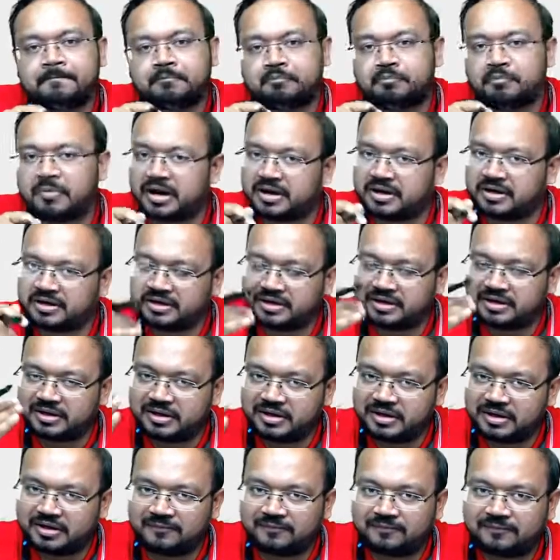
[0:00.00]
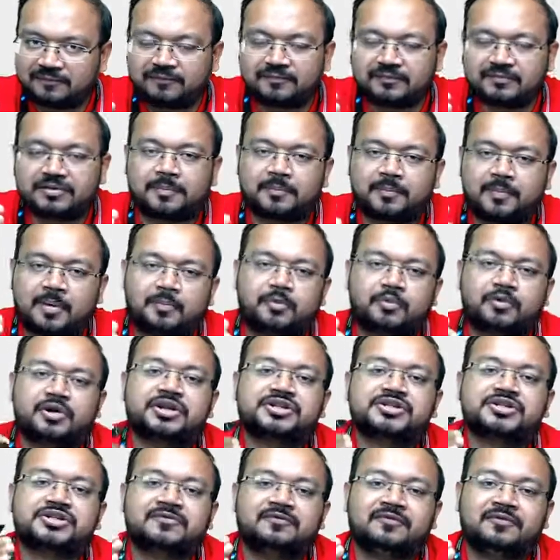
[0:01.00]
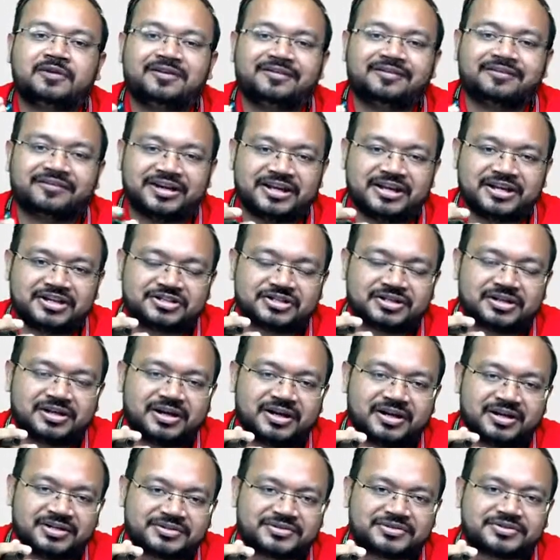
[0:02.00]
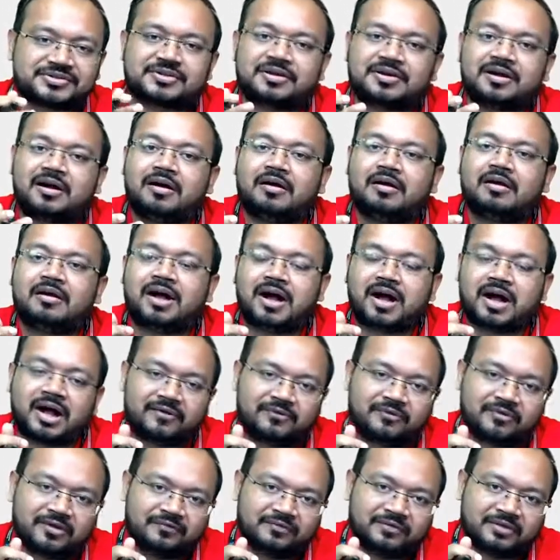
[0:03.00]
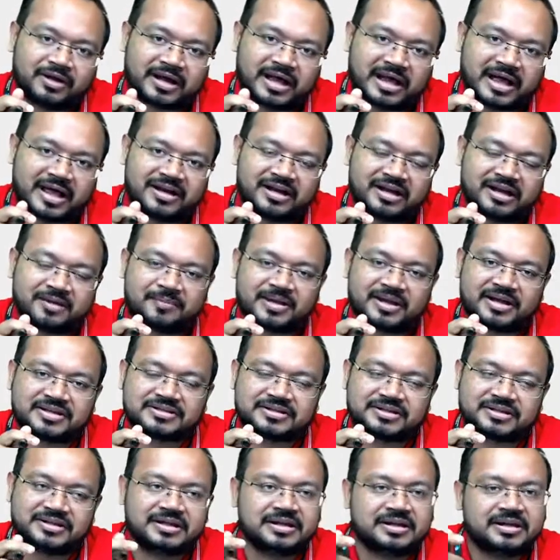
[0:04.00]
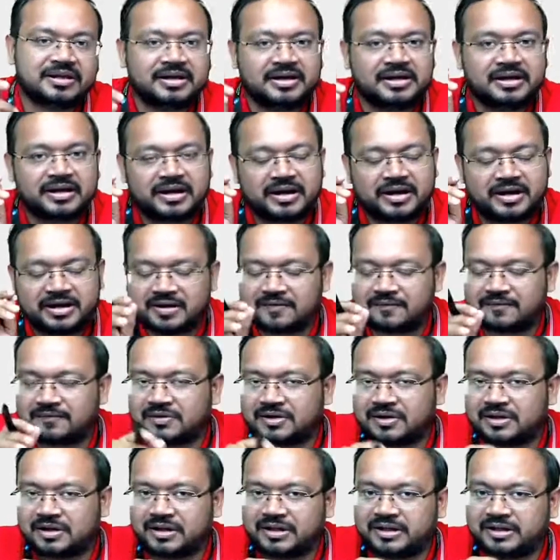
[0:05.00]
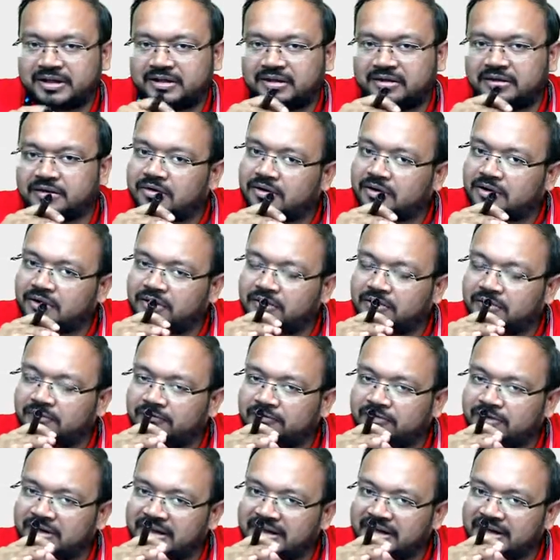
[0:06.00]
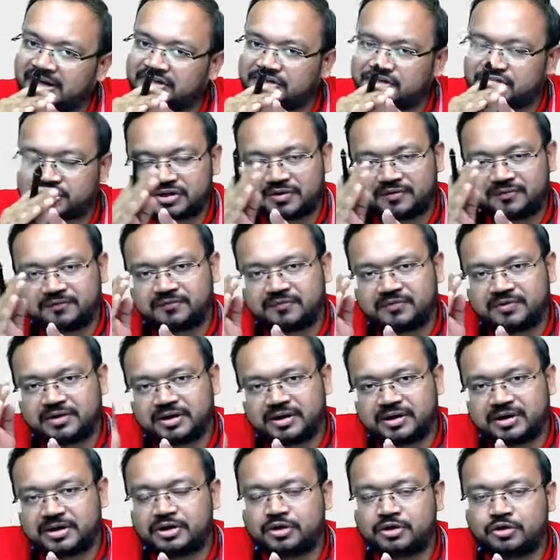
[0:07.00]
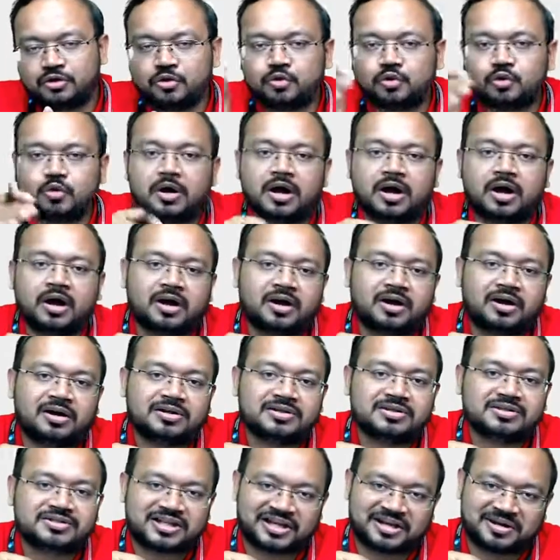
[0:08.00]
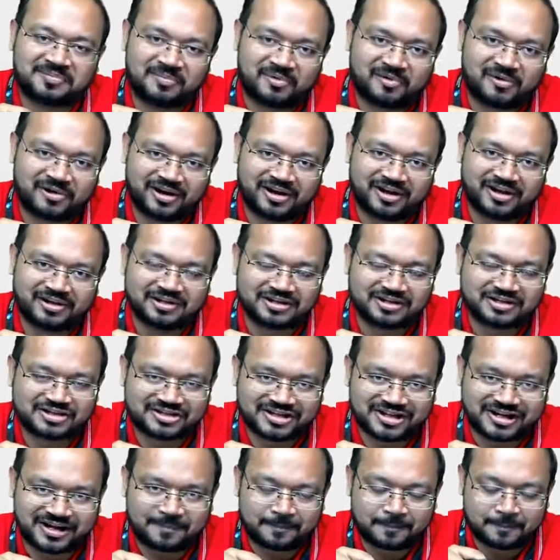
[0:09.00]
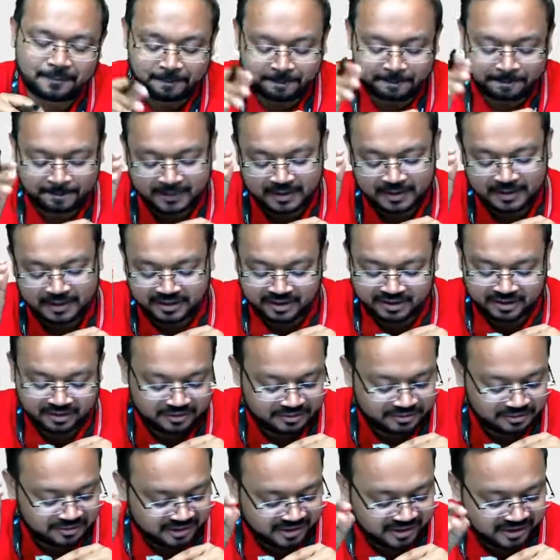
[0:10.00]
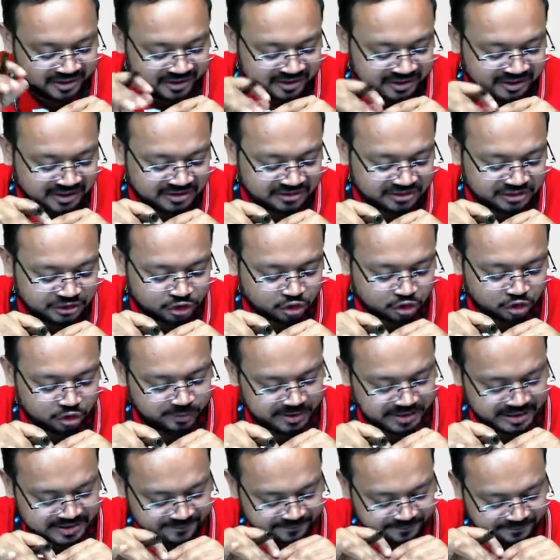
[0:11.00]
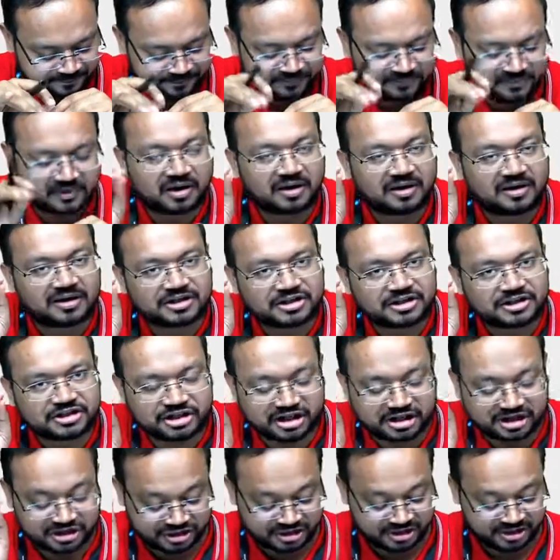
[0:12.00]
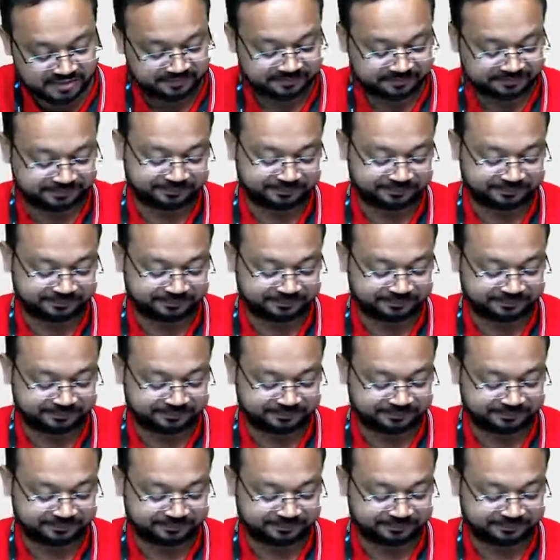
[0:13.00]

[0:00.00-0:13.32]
but if the population will reach its half of the carrying capacity, definitely the curve will get shift into a sigmoidal shape. Here, the correct answer should be the J shape.